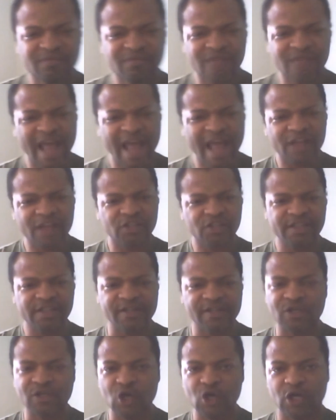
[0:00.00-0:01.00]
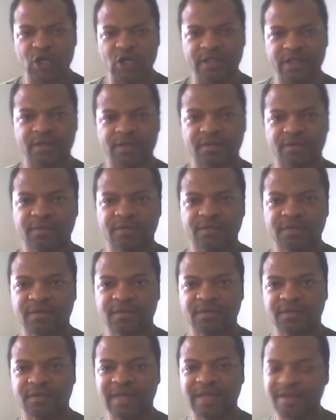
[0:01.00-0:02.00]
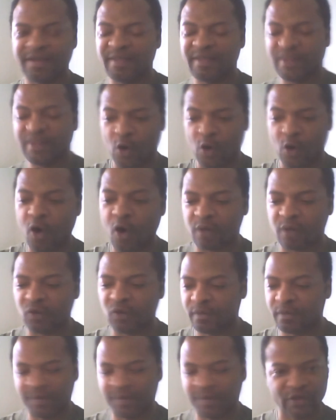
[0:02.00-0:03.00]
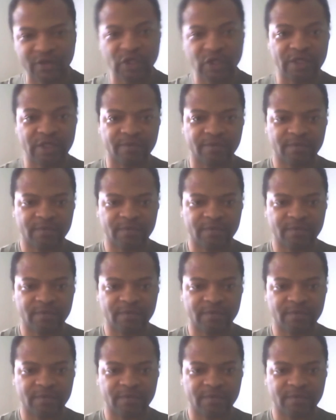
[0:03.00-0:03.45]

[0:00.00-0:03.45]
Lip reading: actually good. Like, I mean, they're horrible, but they're good.